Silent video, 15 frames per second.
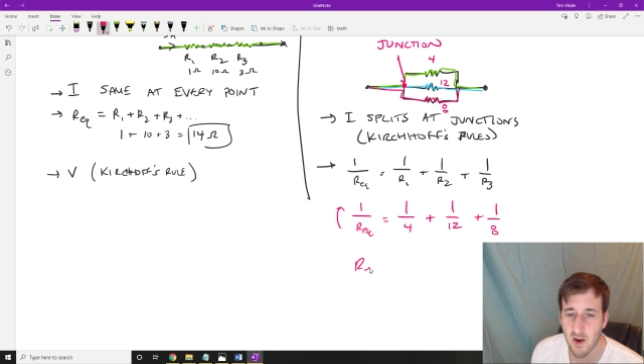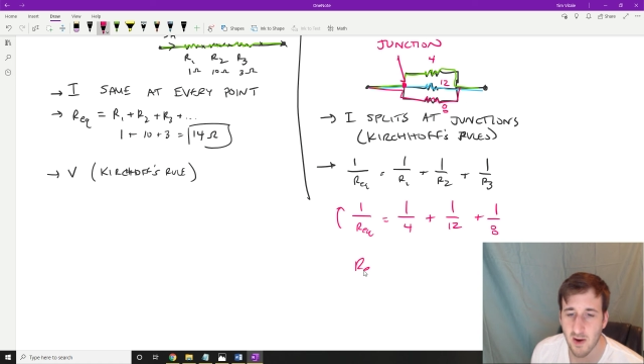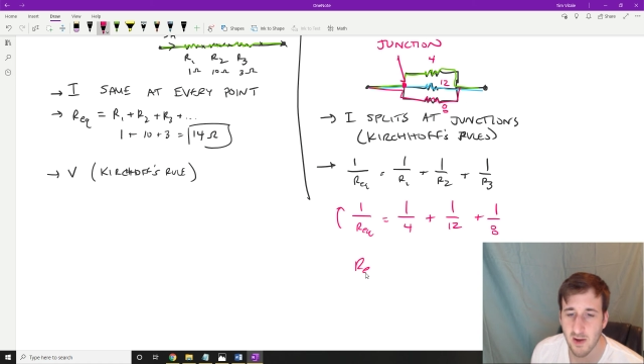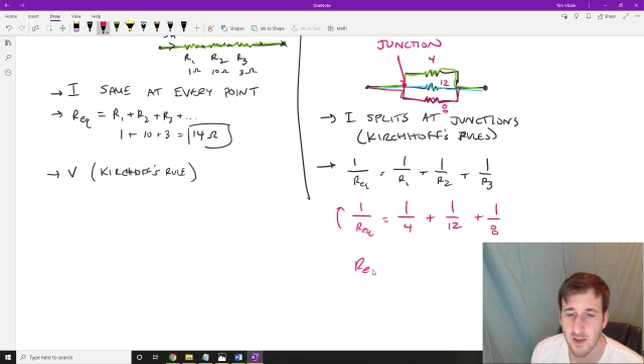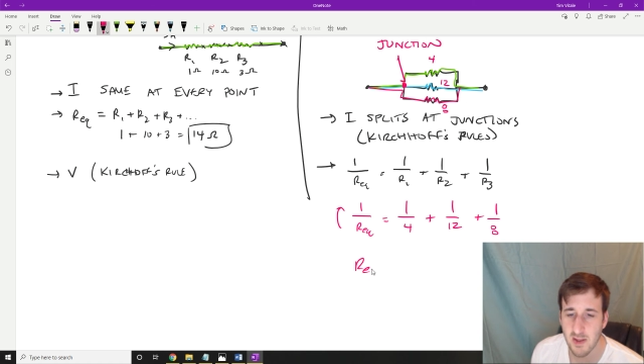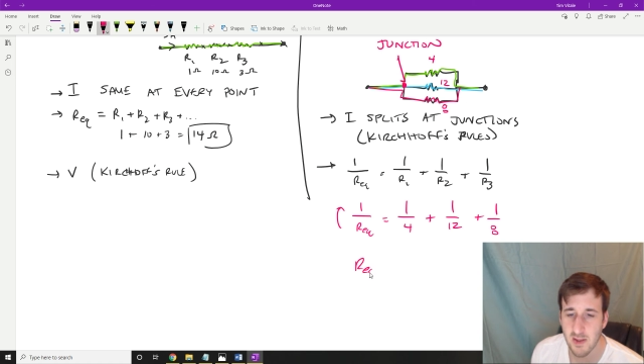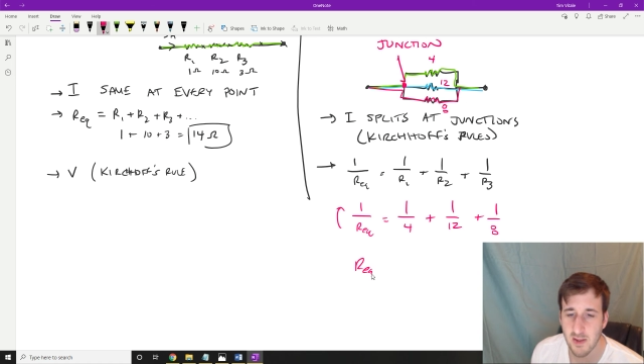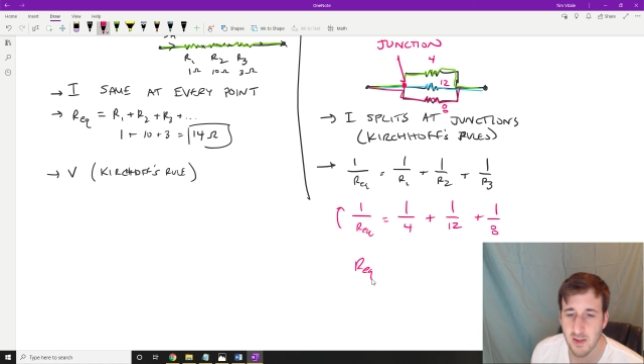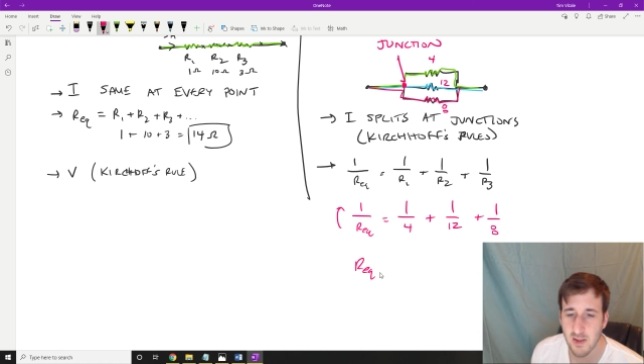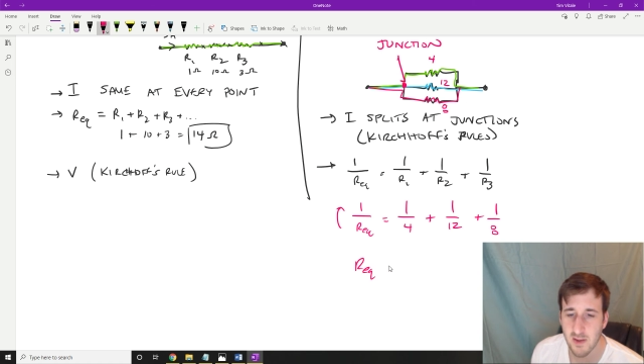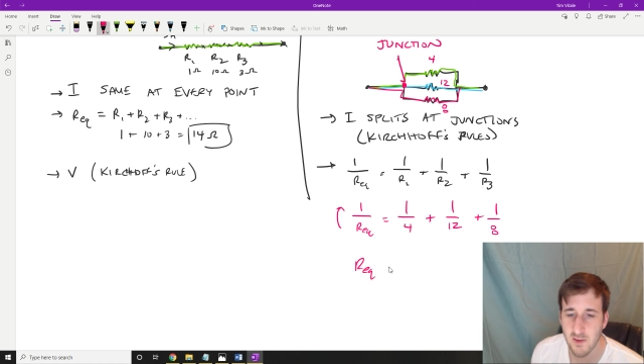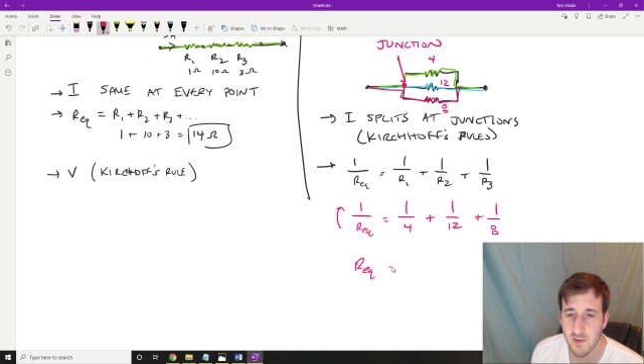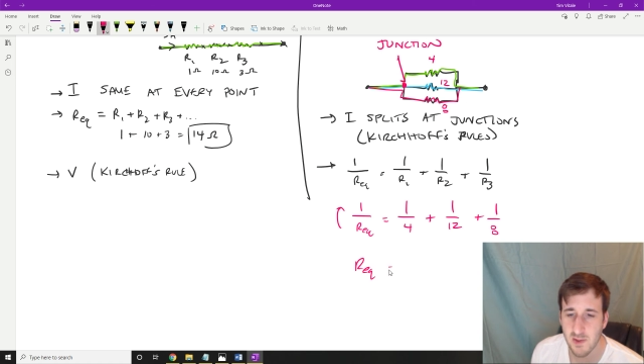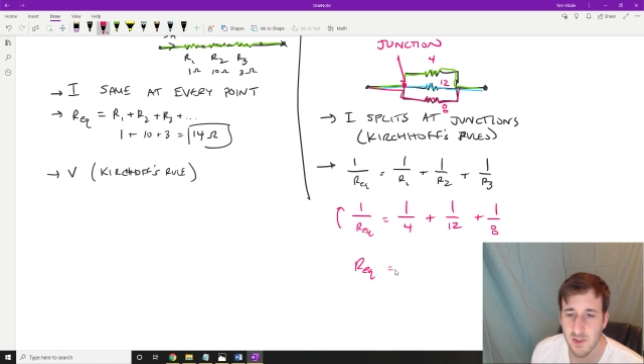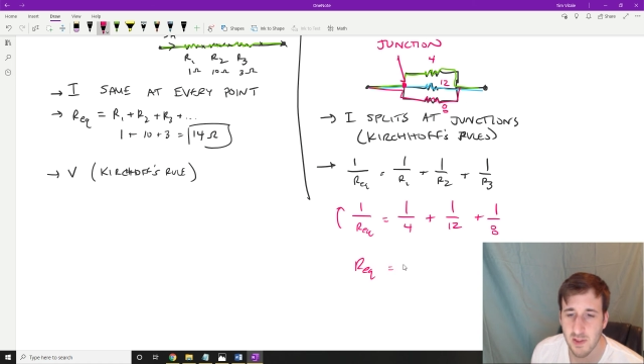
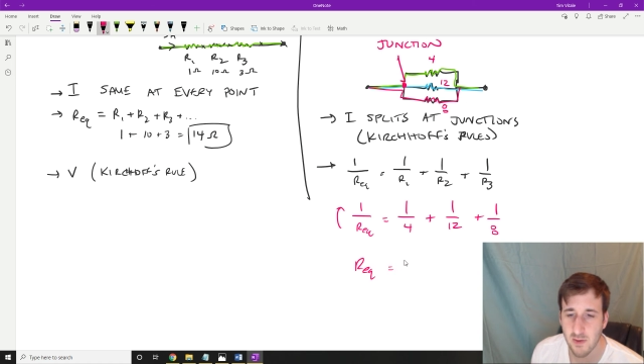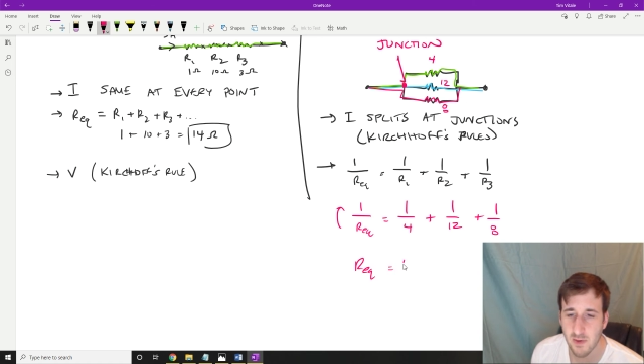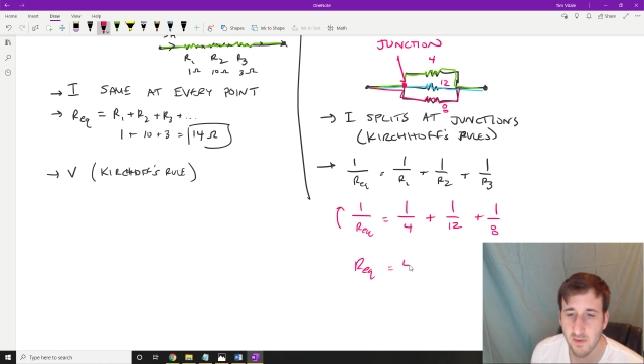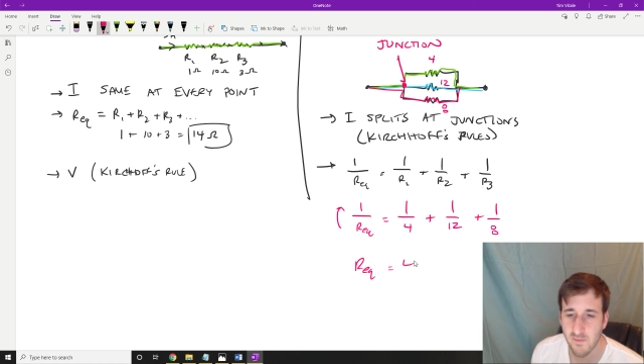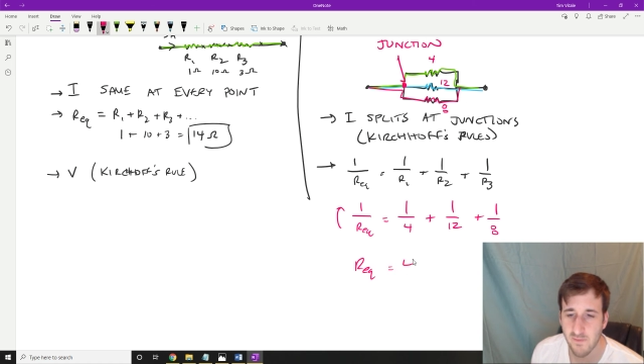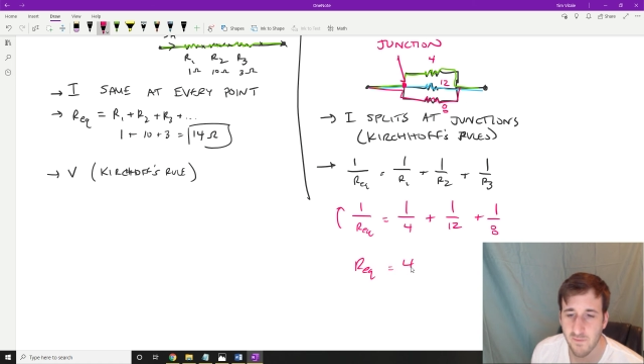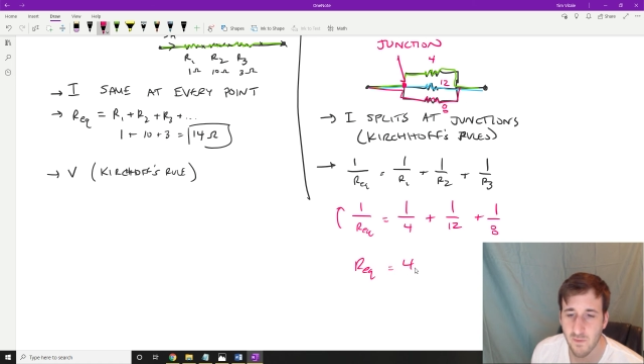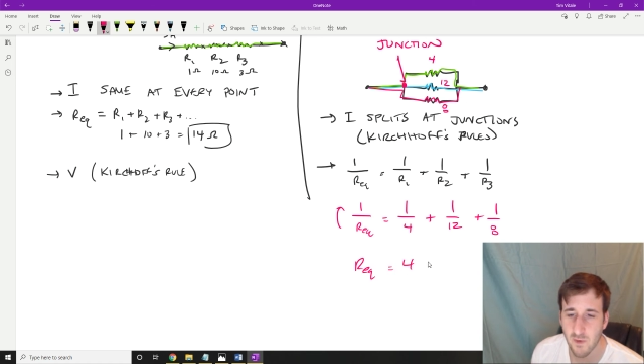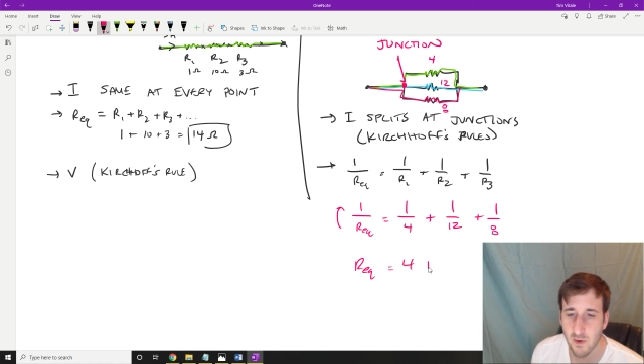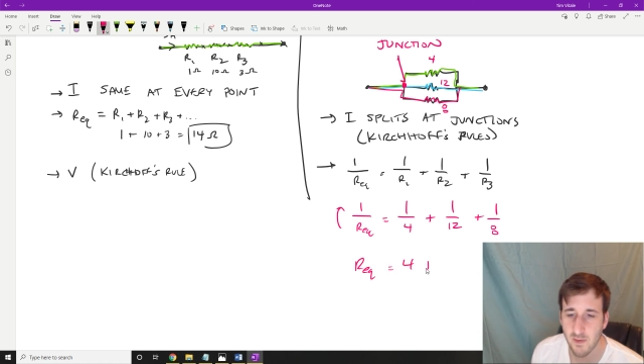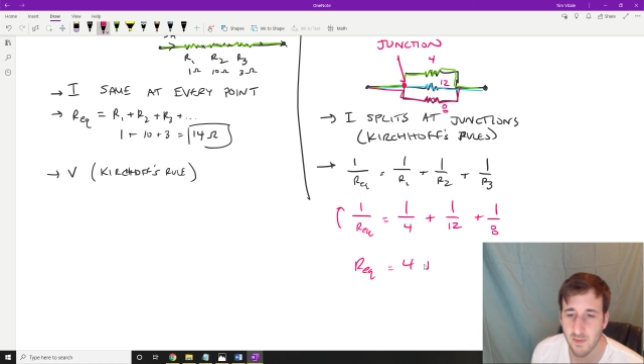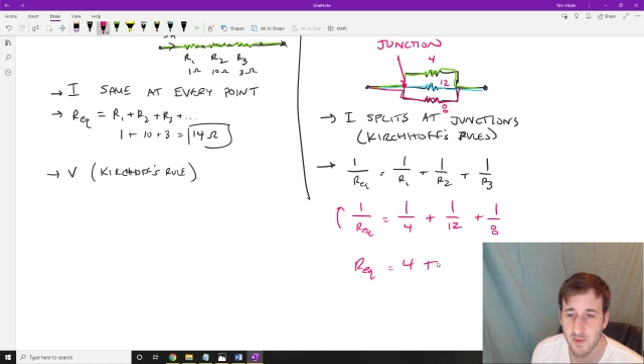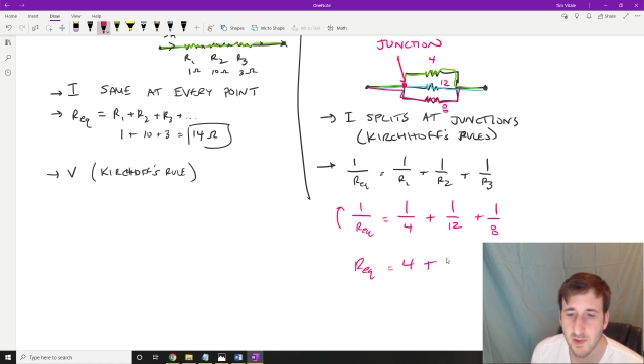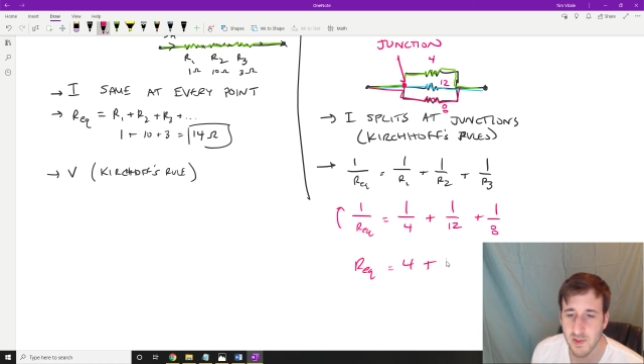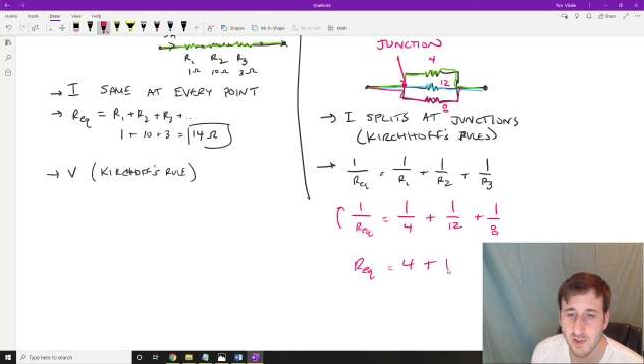REQ is equal to 4
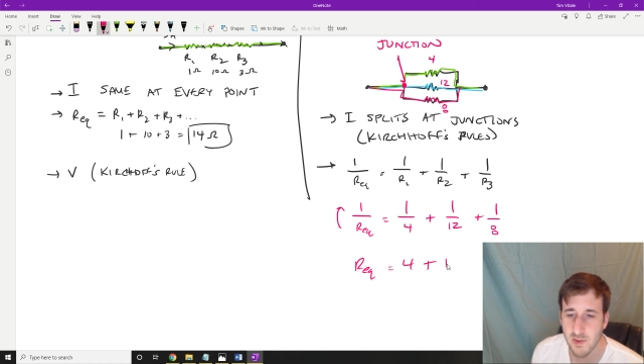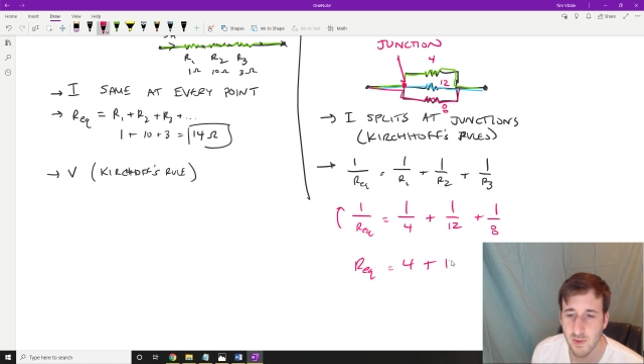plus